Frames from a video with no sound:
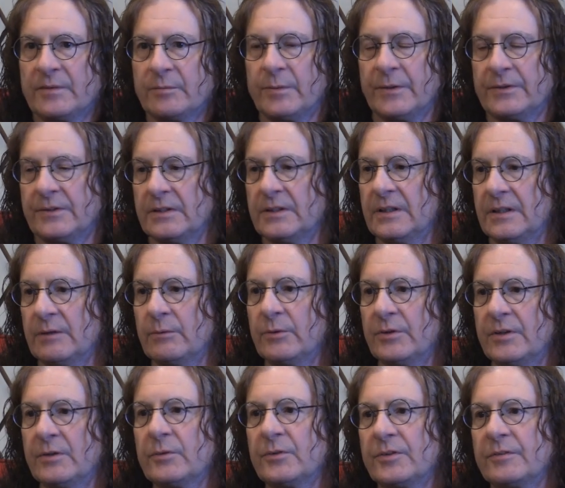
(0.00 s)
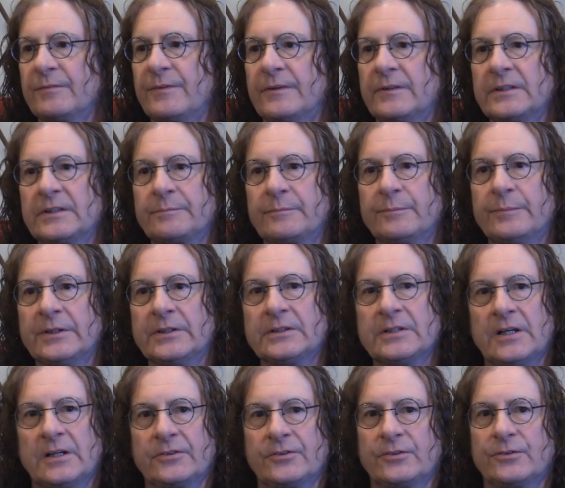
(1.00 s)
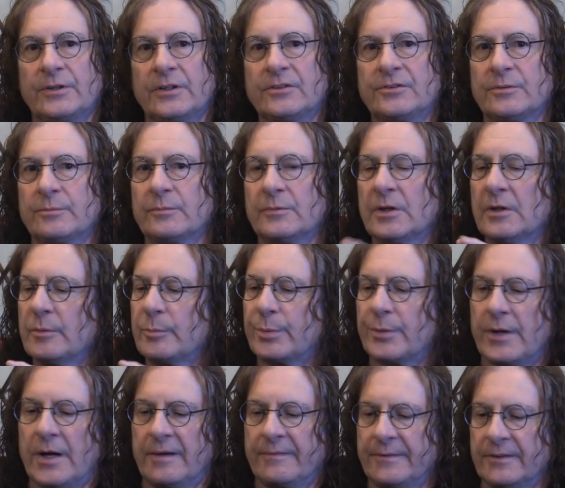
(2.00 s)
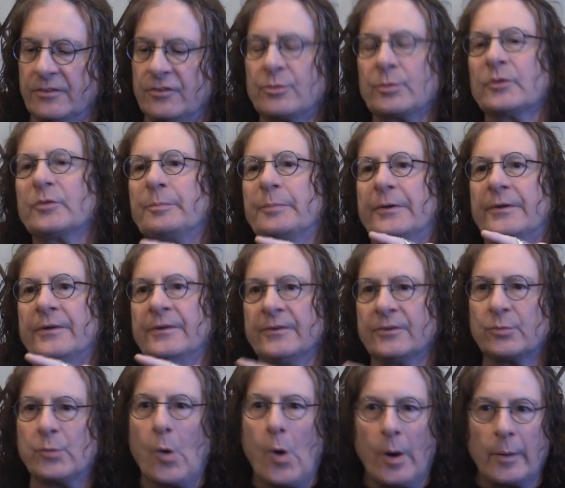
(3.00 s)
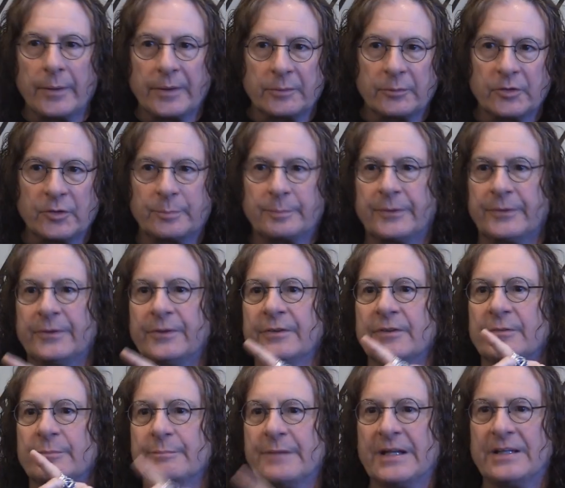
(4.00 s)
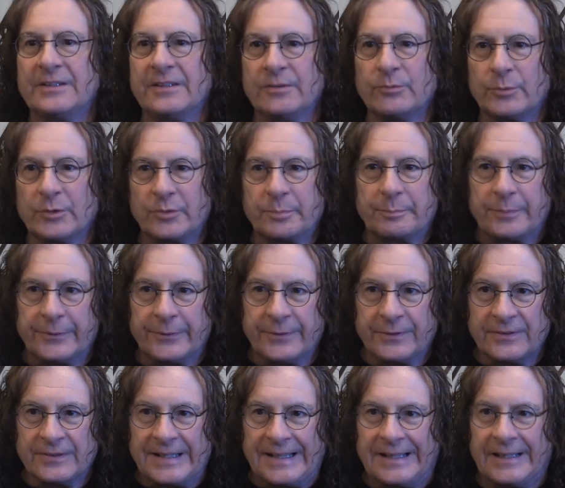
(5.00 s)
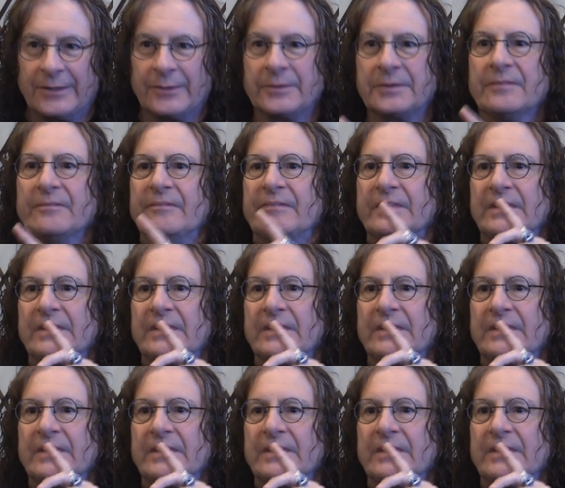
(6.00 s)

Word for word: But the, it, was, it was a very big concentration. Providence was burned, Warwick was burned, Mendon was burned down,